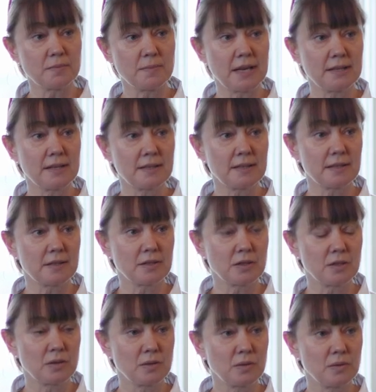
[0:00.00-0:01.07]
made it
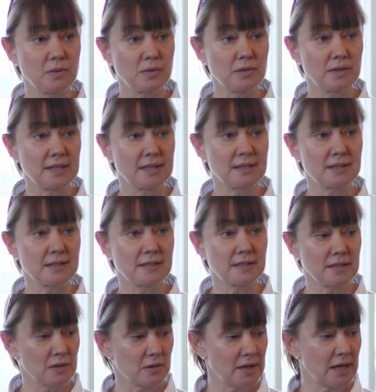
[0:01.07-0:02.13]
to this
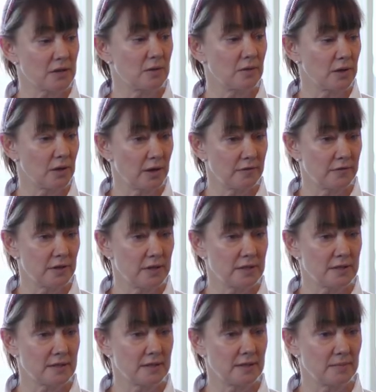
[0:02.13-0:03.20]
international
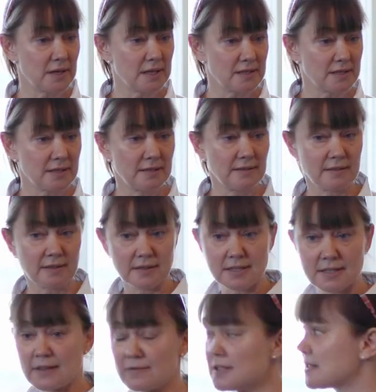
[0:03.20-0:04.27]
conference in medicine in the
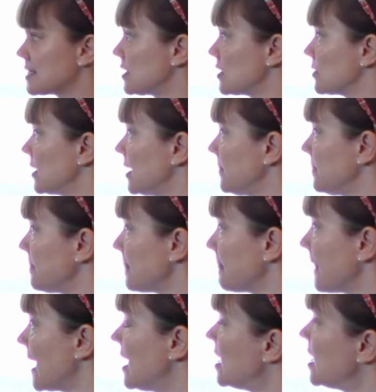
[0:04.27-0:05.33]
7th century.
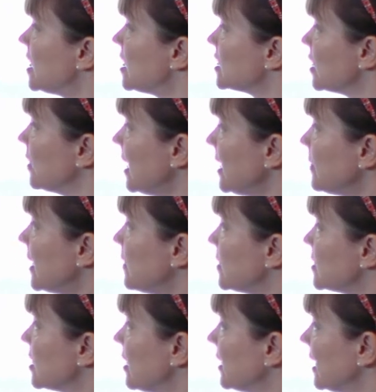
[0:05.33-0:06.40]
So anyway,
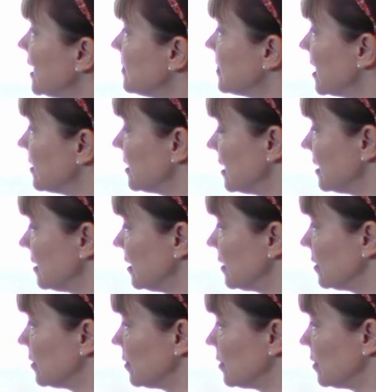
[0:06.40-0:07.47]
we're talking about, you
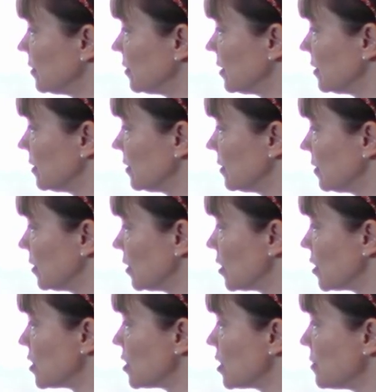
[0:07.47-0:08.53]
know,
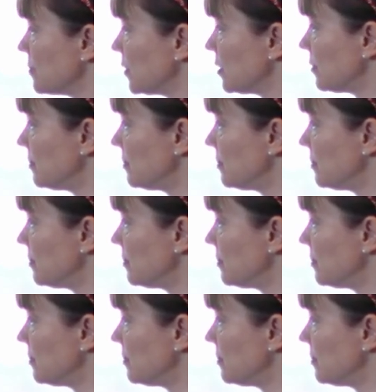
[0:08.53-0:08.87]
herbal